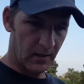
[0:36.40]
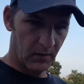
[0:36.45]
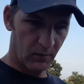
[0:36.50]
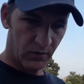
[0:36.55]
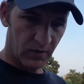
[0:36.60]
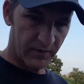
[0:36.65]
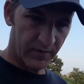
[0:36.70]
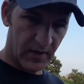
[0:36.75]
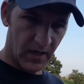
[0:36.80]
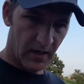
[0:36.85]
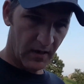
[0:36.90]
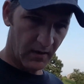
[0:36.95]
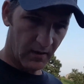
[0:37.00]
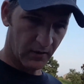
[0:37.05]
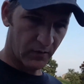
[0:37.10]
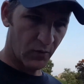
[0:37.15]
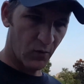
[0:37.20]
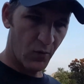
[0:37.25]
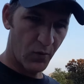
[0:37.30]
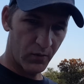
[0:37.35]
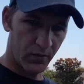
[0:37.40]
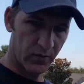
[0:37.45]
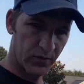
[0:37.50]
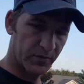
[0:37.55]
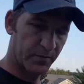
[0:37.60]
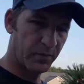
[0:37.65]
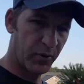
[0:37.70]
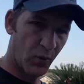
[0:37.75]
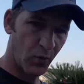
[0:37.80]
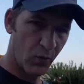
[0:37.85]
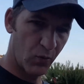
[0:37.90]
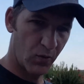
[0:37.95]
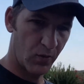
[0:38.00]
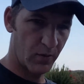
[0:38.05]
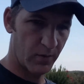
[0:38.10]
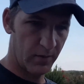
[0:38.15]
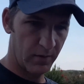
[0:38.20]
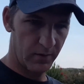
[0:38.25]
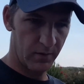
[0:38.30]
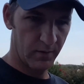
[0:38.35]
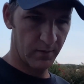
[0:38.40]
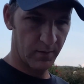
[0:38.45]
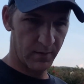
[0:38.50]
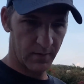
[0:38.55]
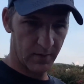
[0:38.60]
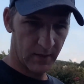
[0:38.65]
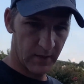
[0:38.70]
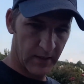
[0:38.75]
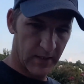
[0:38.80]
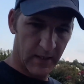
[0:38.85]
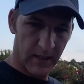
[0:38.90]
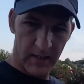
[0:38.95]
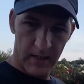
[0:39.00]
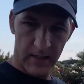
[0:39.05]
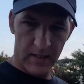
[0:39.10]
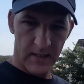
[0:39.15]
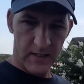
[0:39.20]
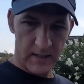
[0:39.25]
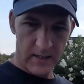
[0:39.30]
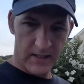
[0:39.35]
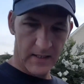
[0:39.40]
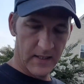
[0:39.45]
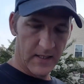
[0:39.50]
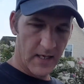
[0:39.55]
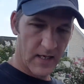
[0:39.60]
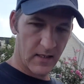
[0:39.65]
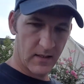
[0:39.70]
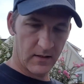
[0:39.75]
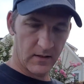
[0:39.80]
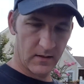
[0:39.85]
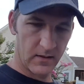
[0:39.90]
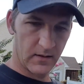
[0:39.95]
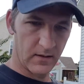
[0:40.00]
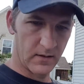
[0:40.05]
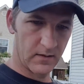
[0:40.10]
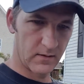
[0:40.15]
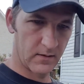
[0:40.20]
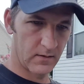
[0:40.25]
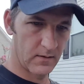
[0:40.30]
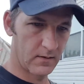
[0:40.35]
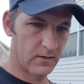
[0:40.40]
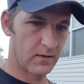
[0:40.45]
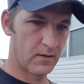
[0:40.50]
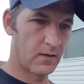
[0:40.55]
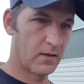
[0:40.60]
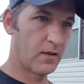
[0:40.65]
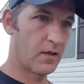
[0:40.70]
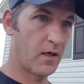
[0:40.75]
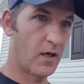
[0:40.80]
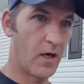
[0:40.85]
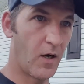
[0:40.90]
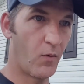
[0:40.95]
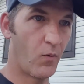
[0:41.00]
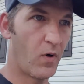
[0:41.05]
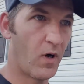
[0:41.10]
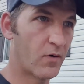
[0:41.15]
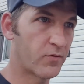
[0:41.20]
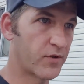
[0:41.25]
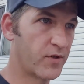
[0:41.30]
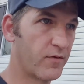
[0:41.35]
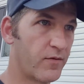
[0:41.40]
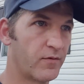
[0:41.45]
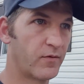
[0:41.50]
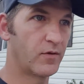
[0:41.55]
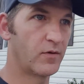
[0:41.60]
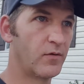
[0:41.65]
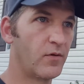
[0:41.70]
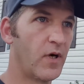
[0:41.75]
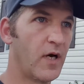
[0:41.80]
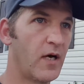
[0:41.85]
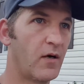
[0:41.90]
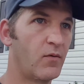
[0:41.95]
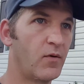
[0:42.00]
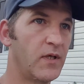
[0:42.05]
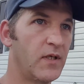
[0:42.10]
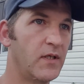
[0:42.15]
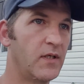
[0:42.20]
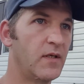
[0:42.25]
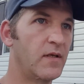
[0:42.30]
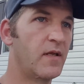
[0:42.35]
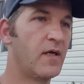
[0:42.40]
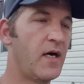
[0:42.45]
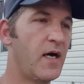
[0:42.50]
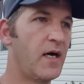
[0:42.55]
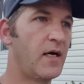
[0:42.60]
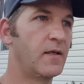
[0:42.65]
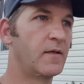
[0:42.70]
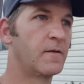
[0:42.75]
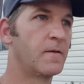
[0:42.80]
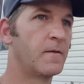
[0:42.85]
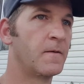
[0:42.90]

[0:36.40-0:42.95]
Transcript: We've got our corners poured, and I'll walk you through how we did that.